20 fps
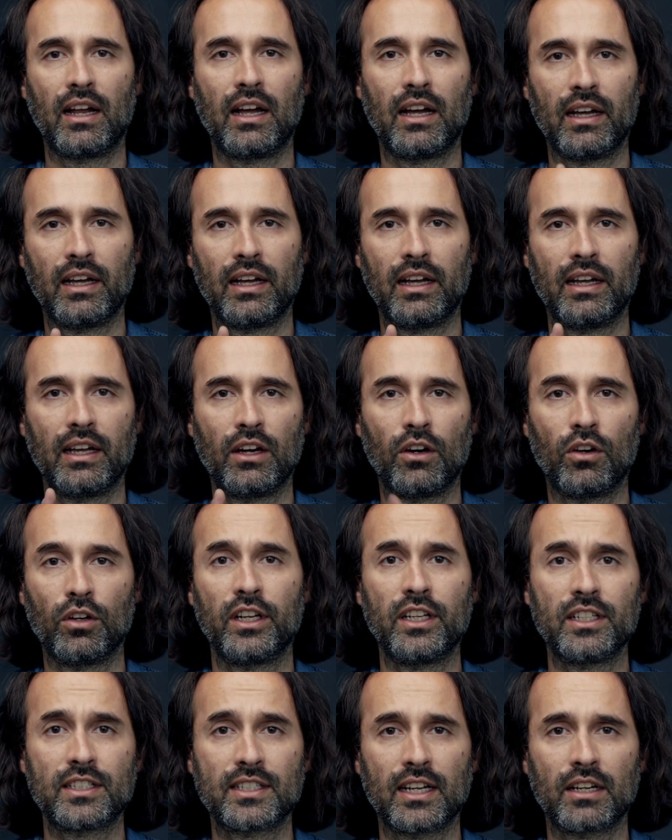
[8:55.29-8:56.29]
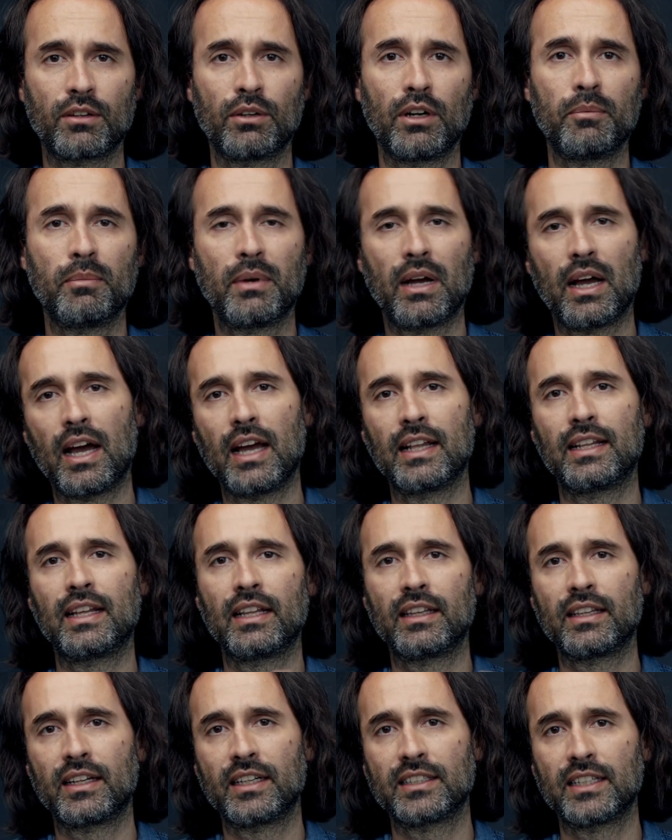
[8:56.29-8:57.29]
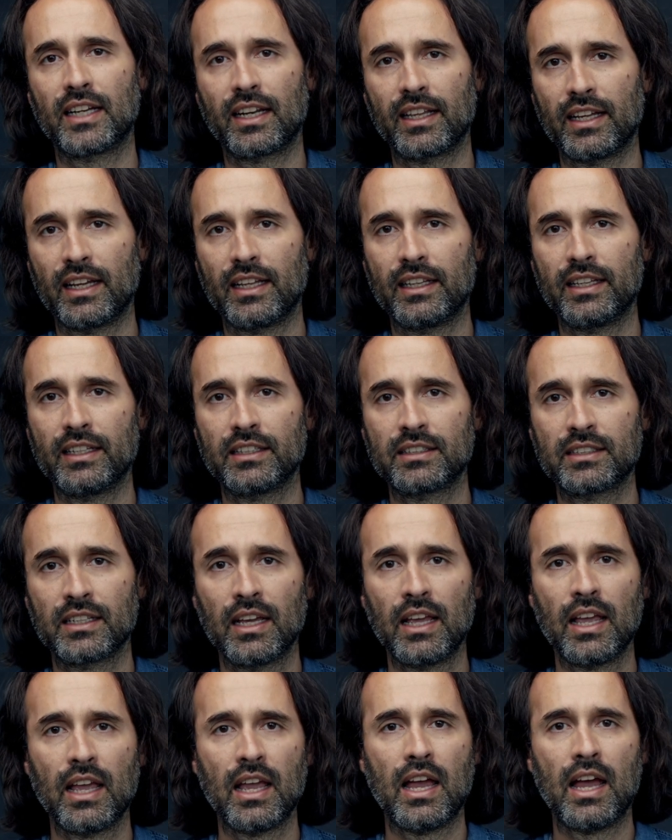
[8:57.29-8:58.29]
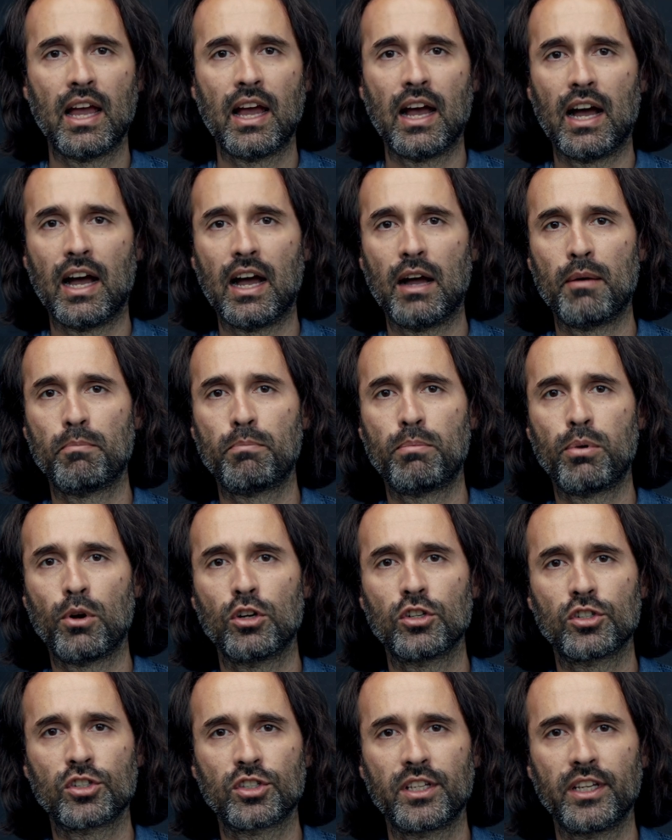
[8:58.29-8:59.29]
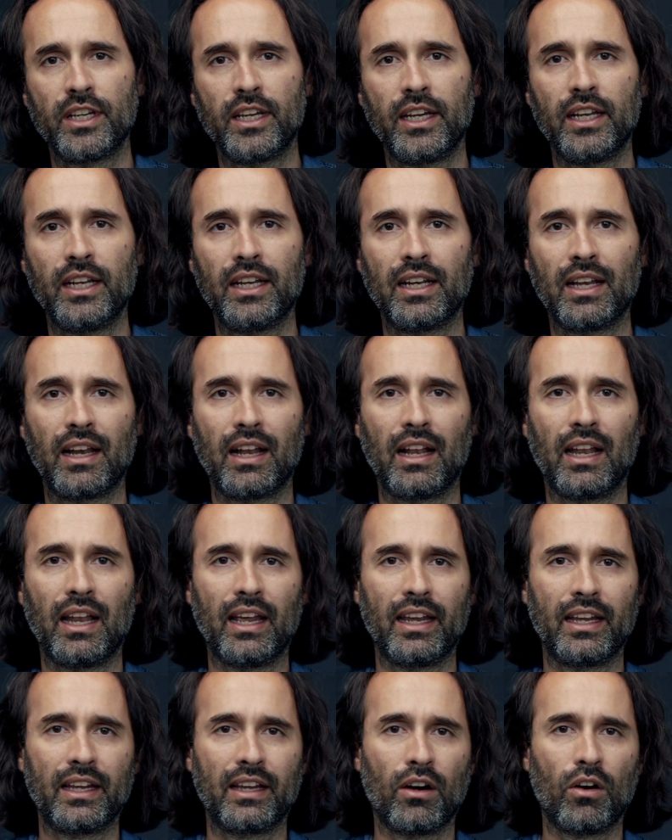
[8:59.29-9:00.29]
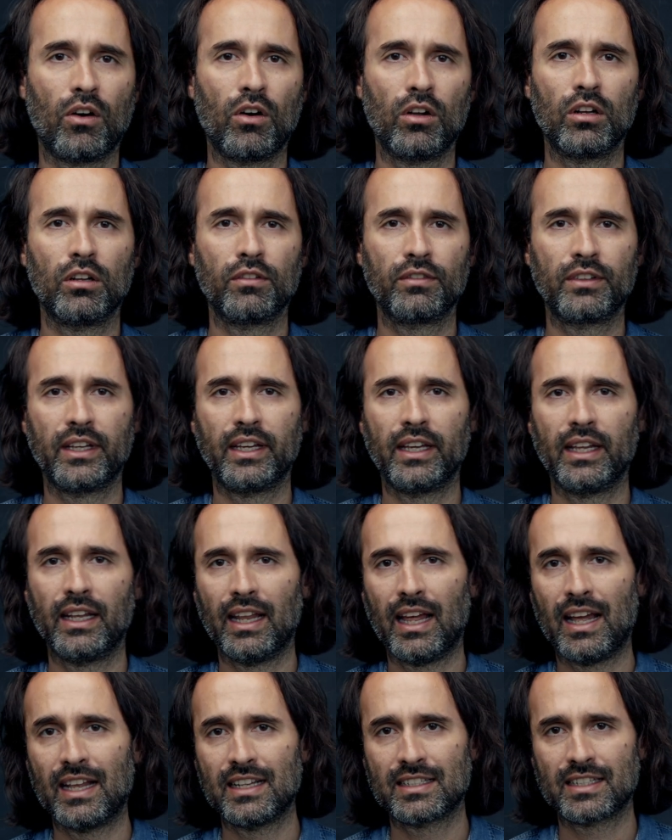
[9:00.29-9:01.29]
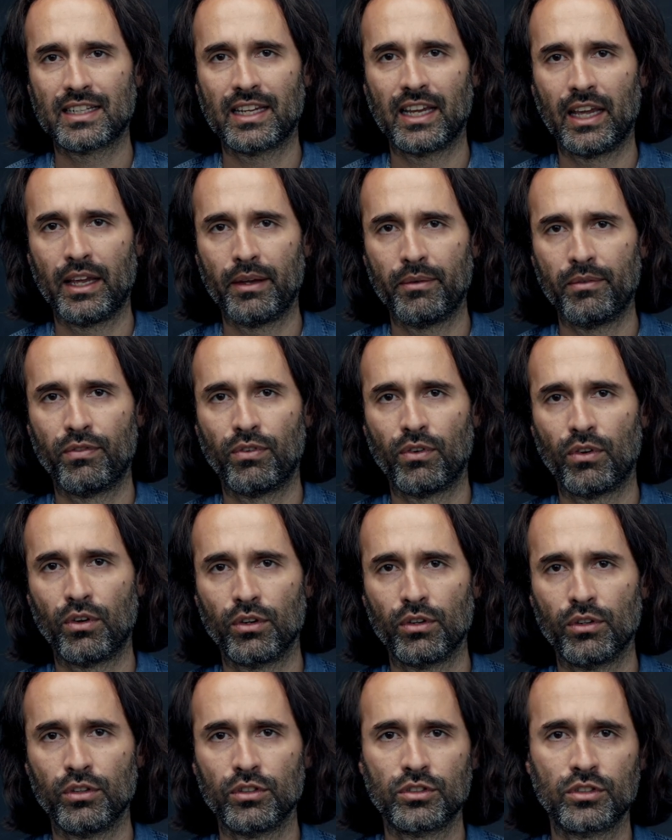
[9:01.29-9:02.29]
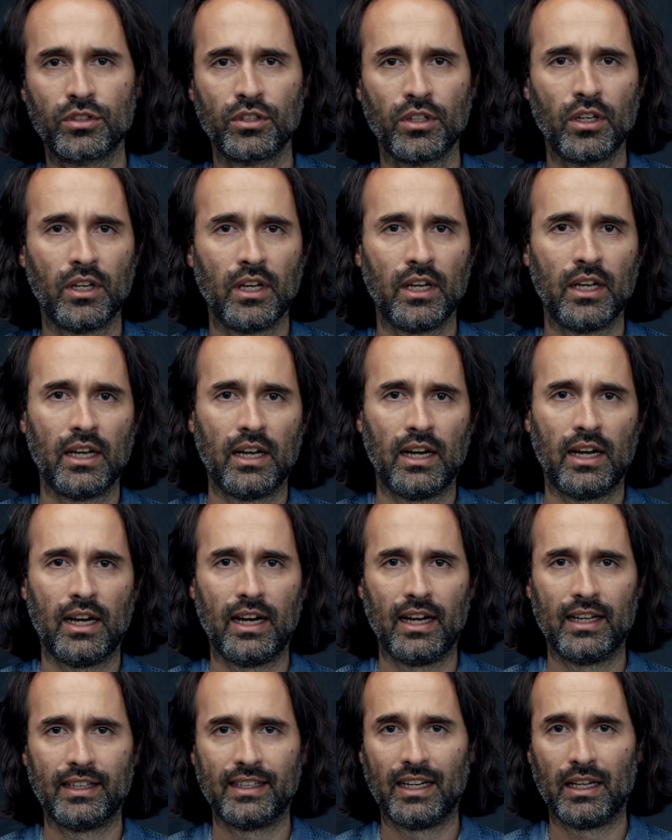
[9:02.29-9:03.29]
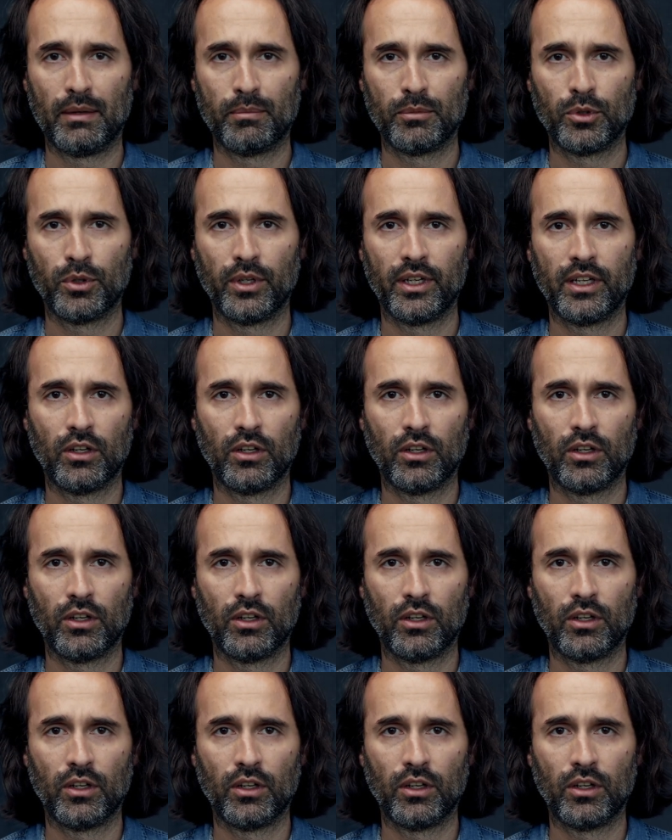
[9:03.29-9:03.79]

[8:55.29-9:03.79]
uh, on Instagram at Andres Hernandez I'm posting like all of the landscape photos uh, that I'm doing